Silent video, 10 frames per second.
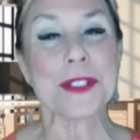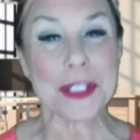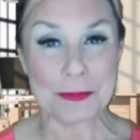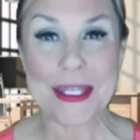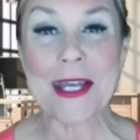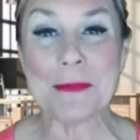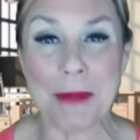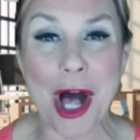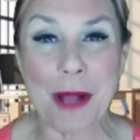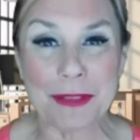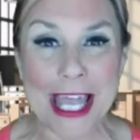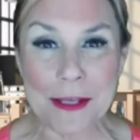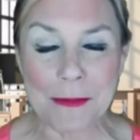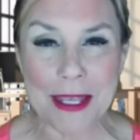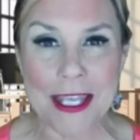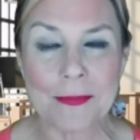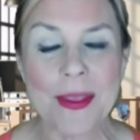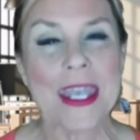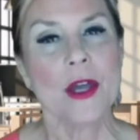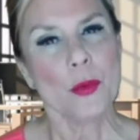to be a mom like me,
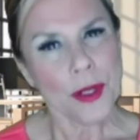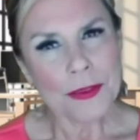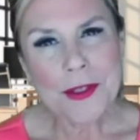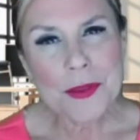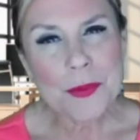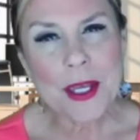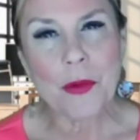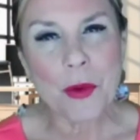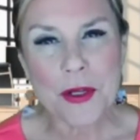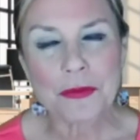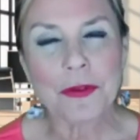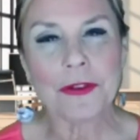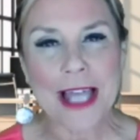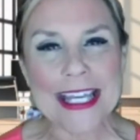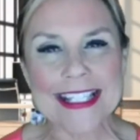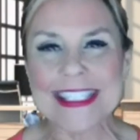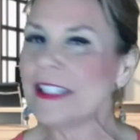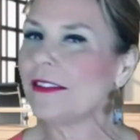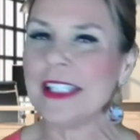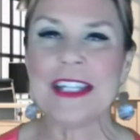wouldn't this be a wonderful
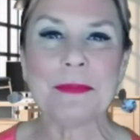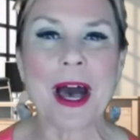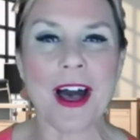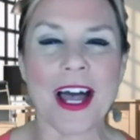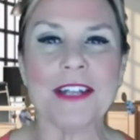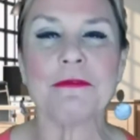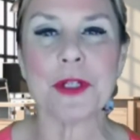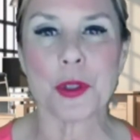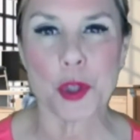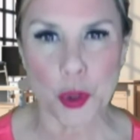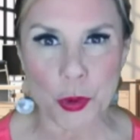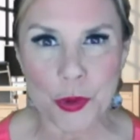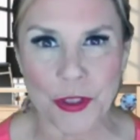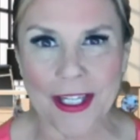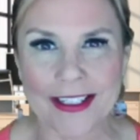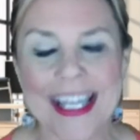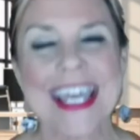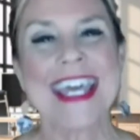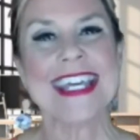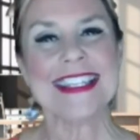legacy to leave behind for your children?
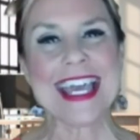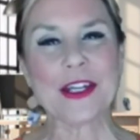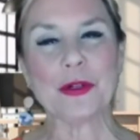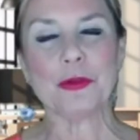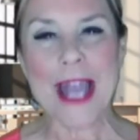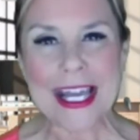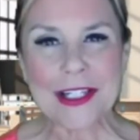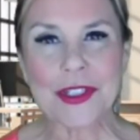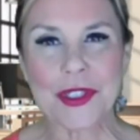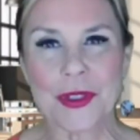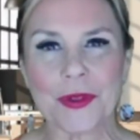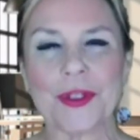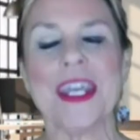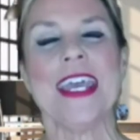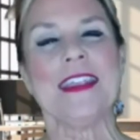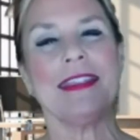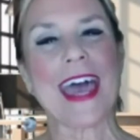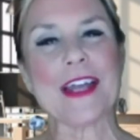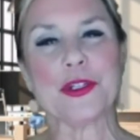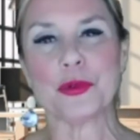That gratitude,
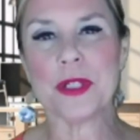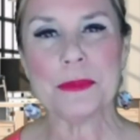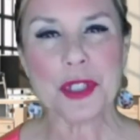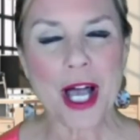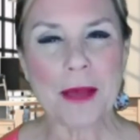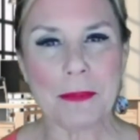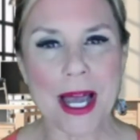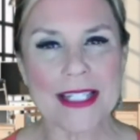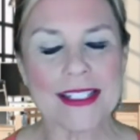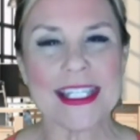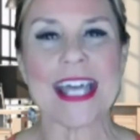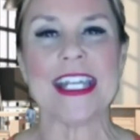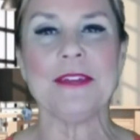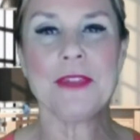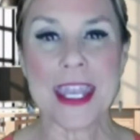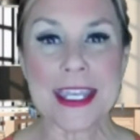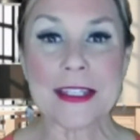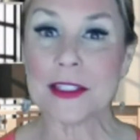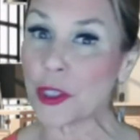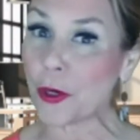that dream job mindset, if they
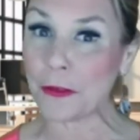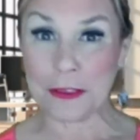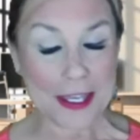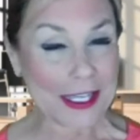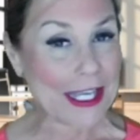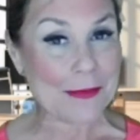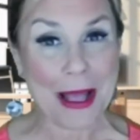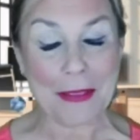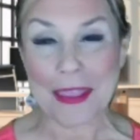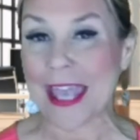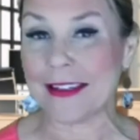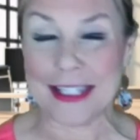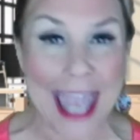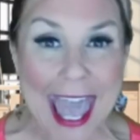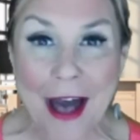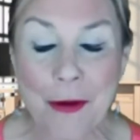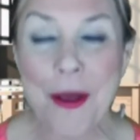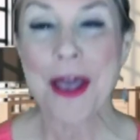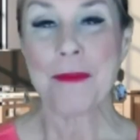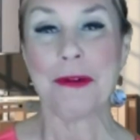can start thinking about that now
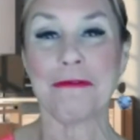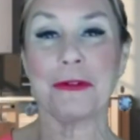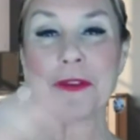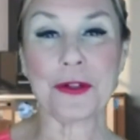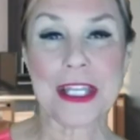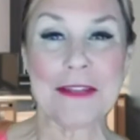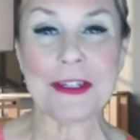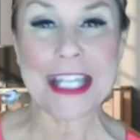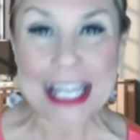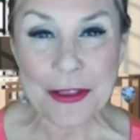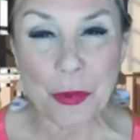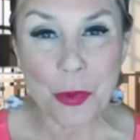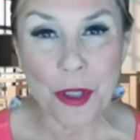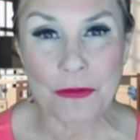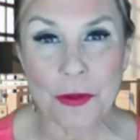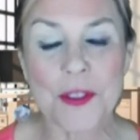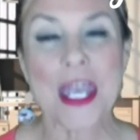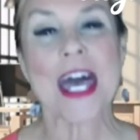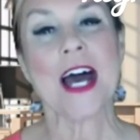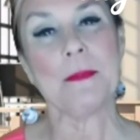before they're even in the
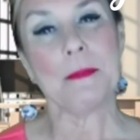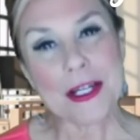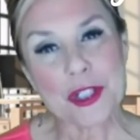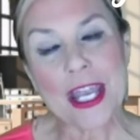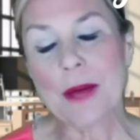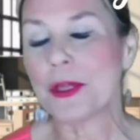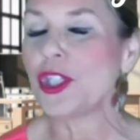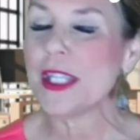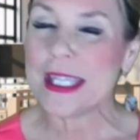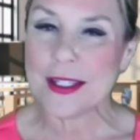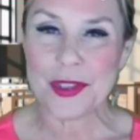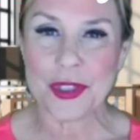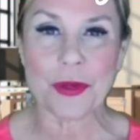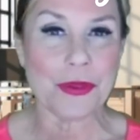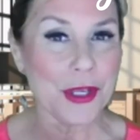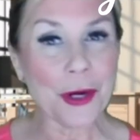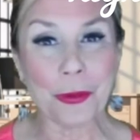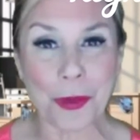workforce, imagine how much easier their